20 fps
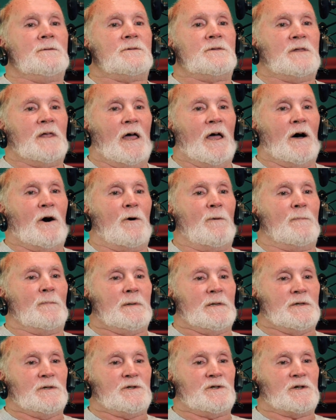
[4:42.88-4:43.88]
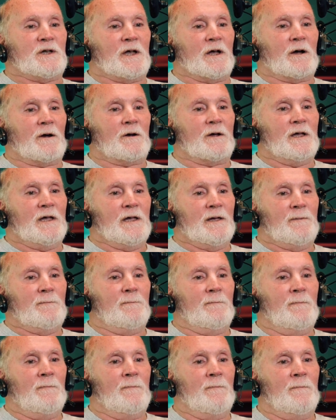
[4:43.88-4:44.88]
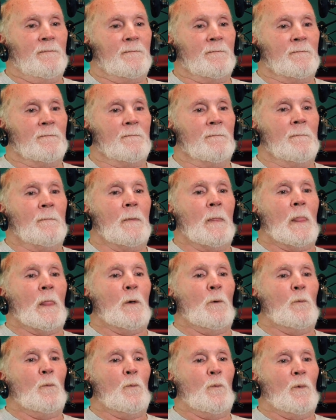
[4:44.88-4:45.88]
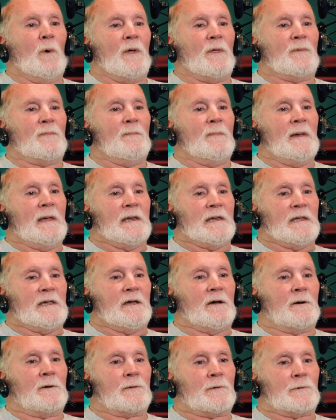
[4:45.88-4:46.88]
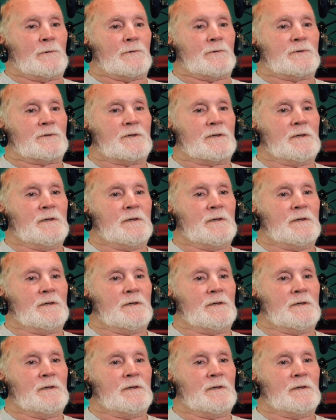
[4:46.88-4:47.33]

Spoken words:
to help me share Him with many others